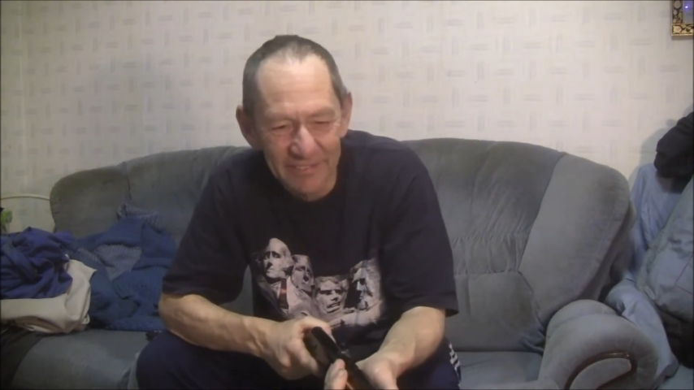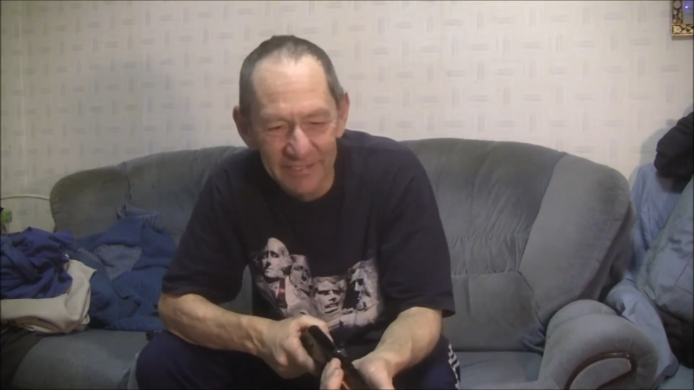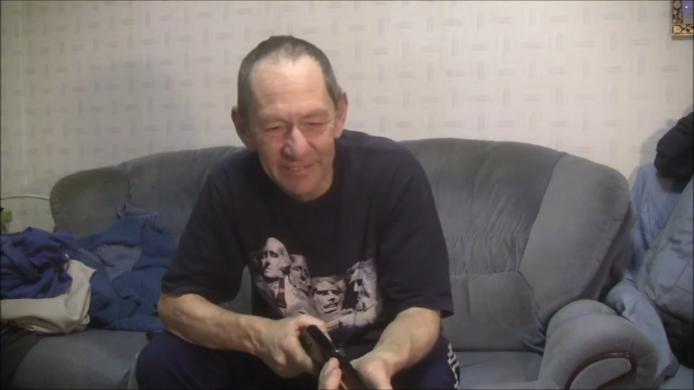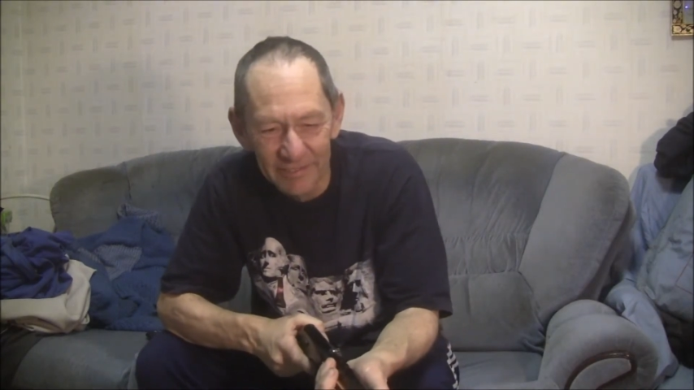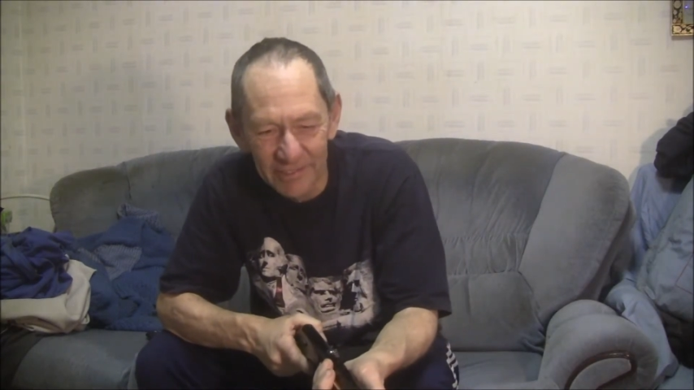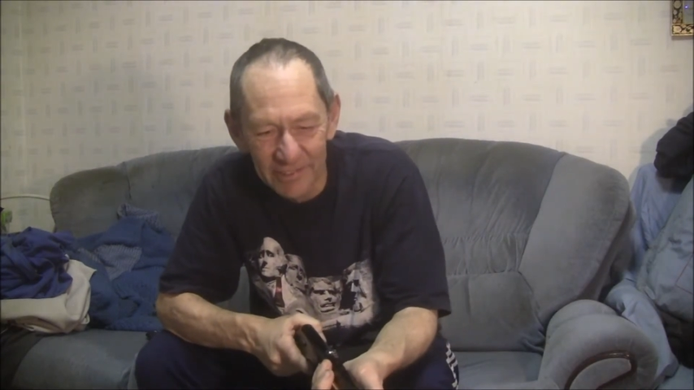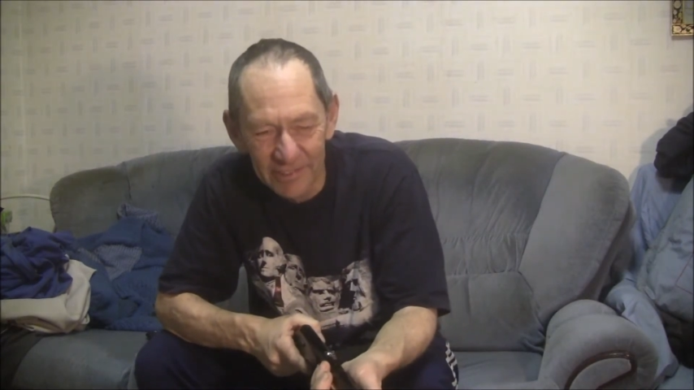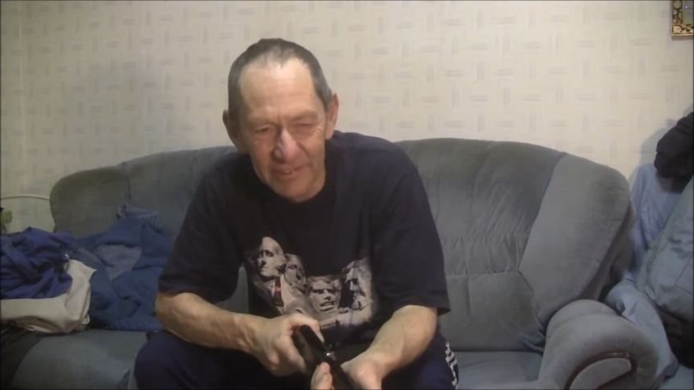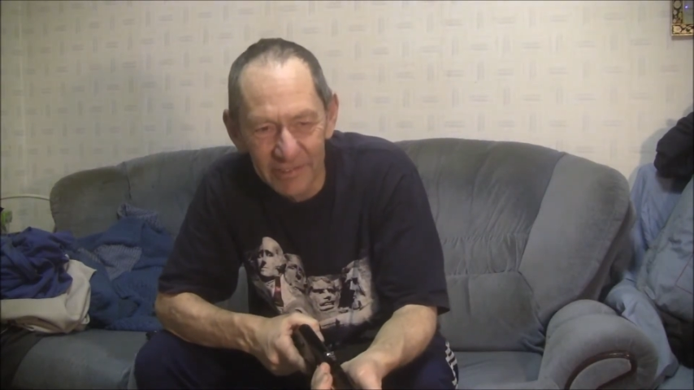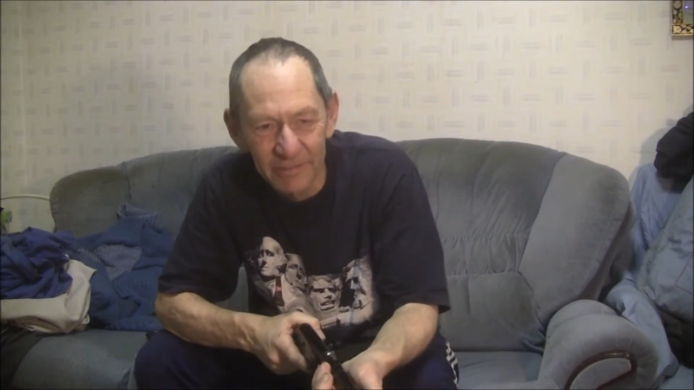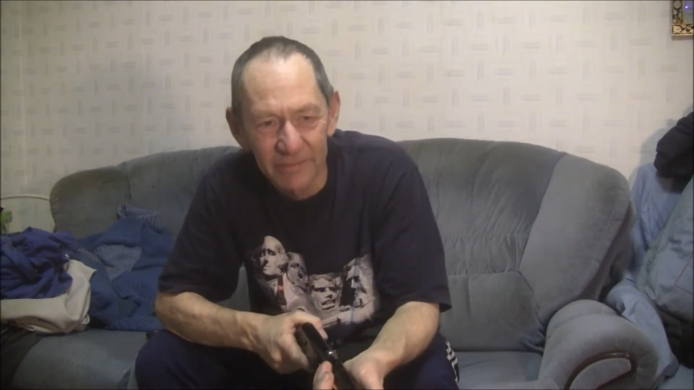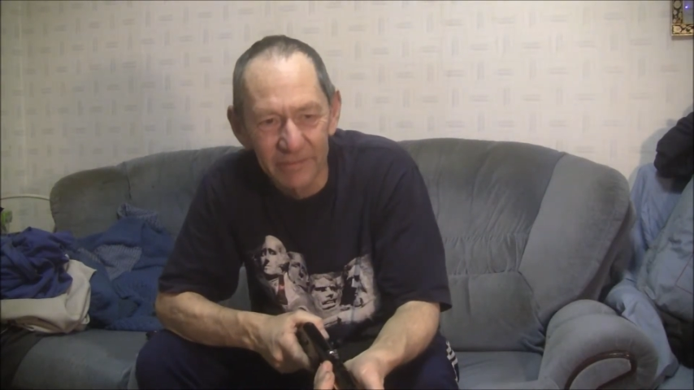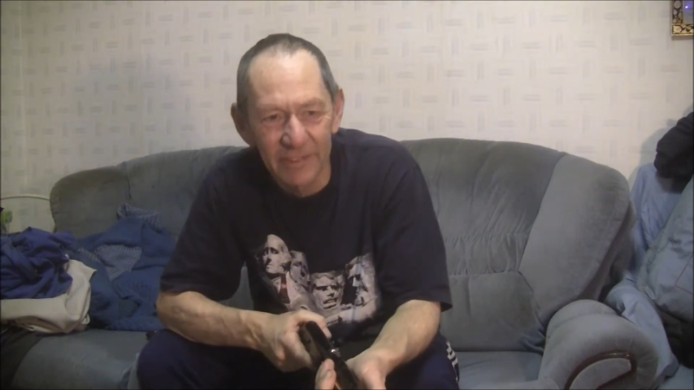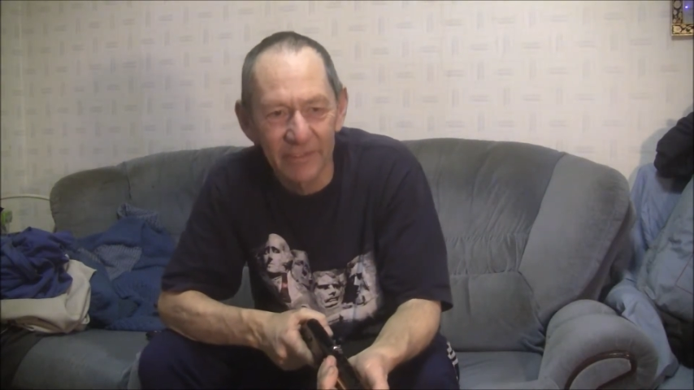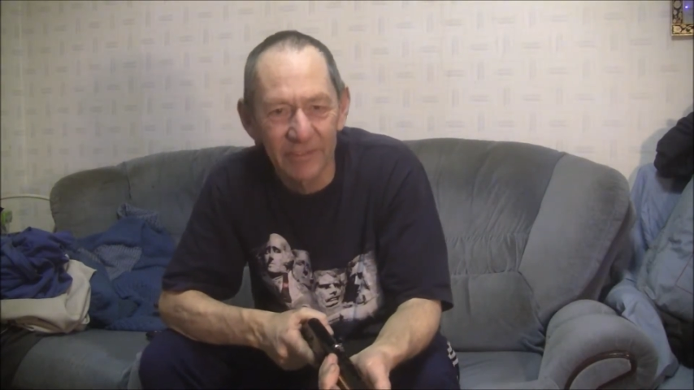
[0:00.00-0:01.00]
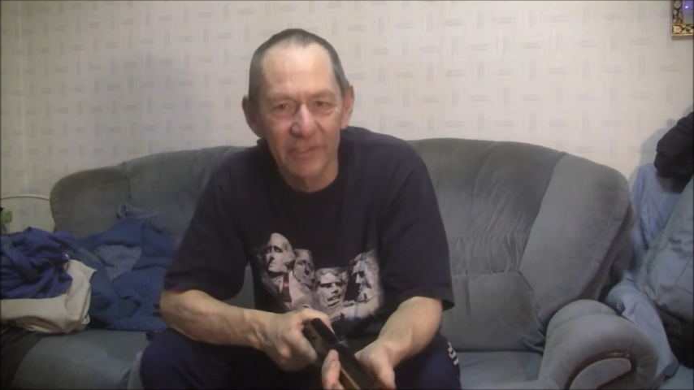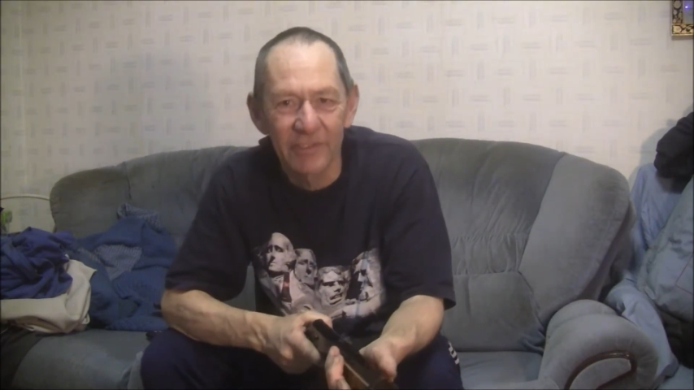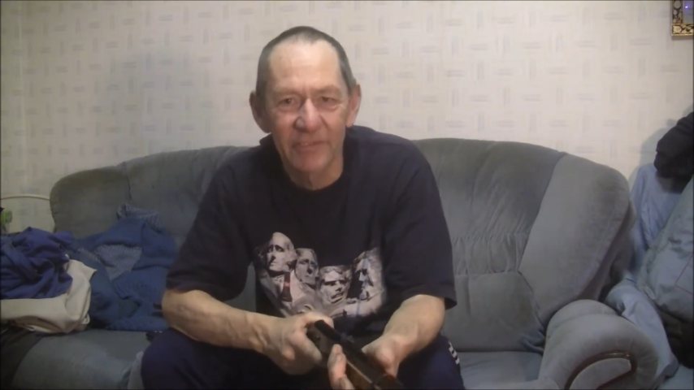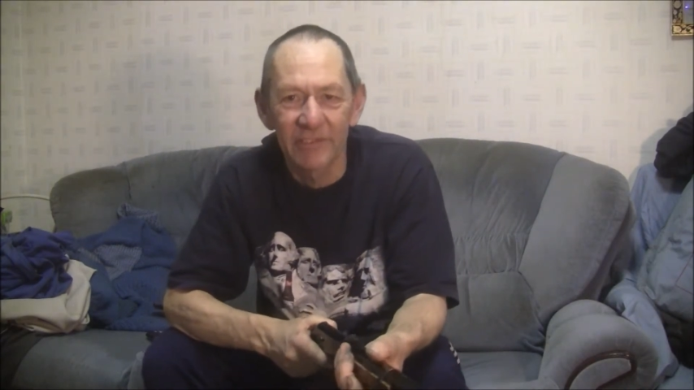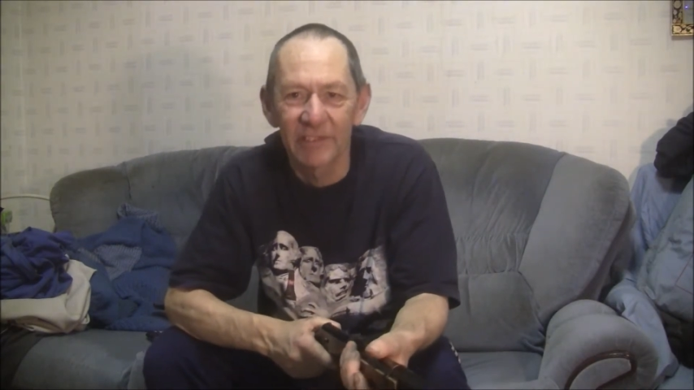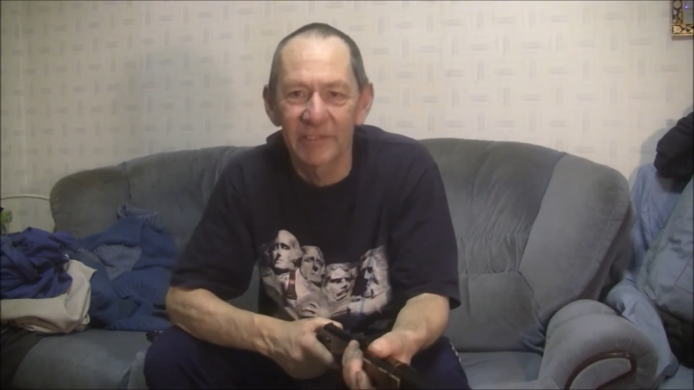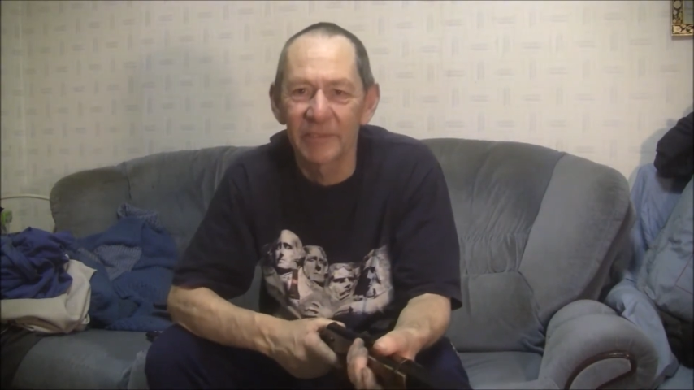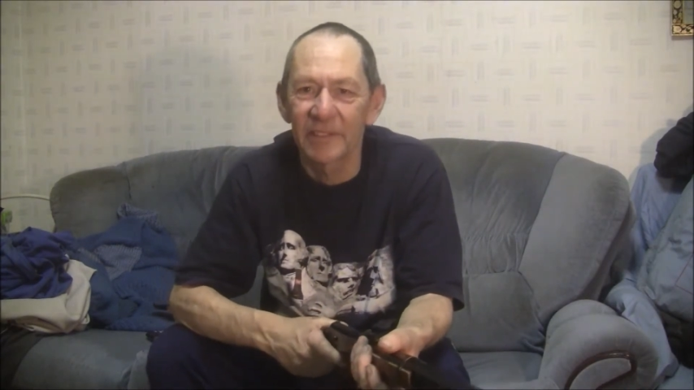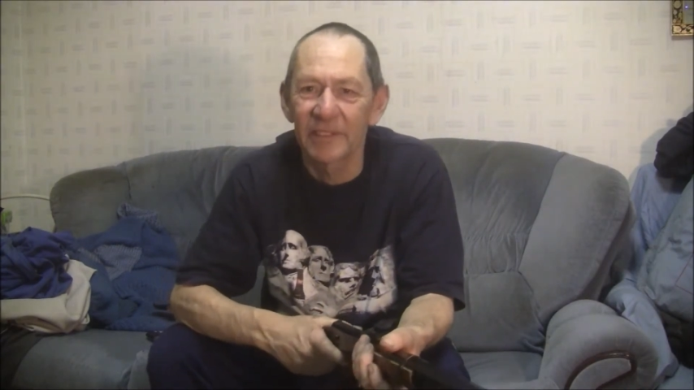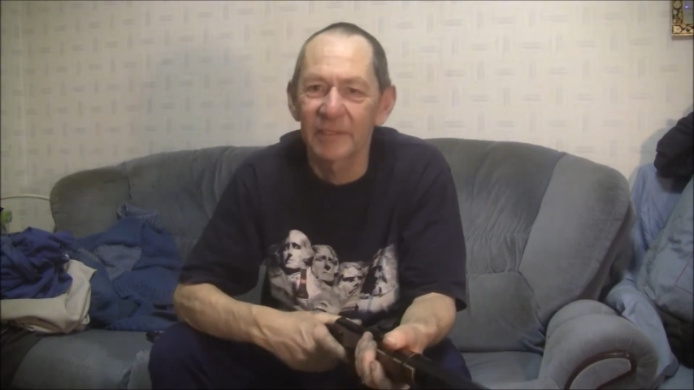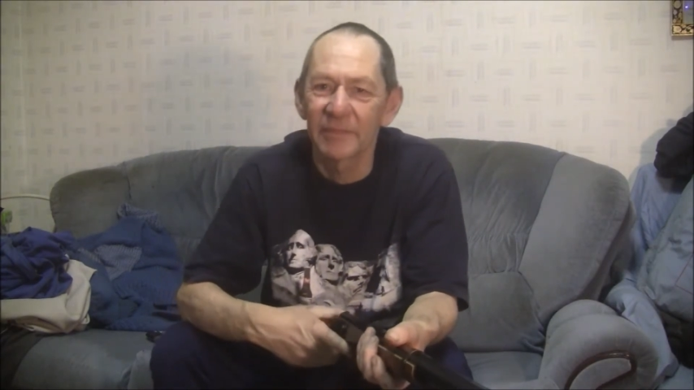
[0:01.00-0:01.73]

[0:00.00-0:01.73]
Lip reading: It was grouping